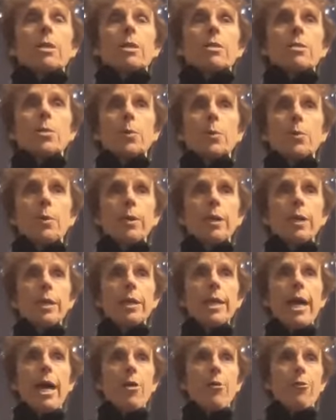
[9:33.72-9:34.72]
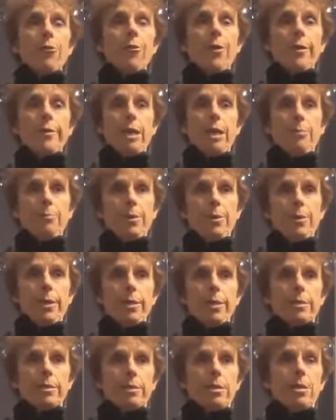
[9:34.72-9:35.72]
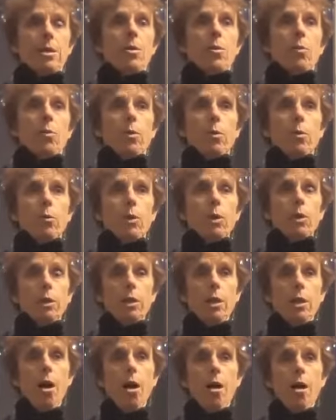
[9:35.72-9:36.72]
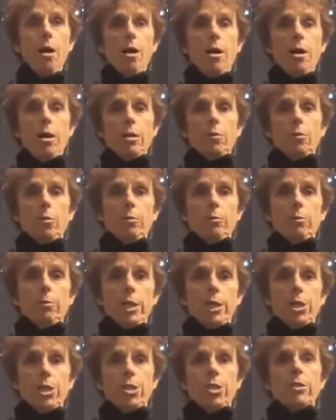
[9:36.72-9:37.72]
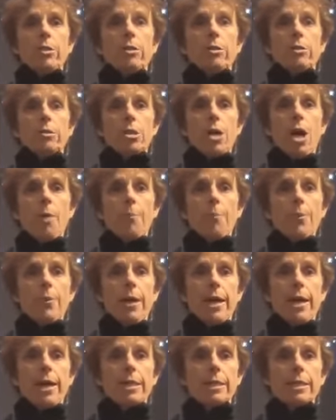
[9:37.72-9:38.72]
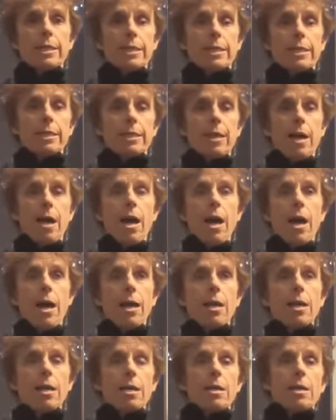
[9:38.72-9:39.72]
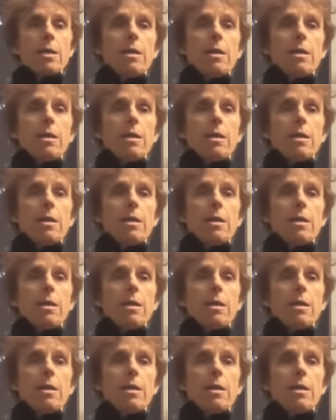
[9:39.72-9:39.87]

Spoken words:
So we want to now find that place where we're long, we're reaching the top of the head to the sky,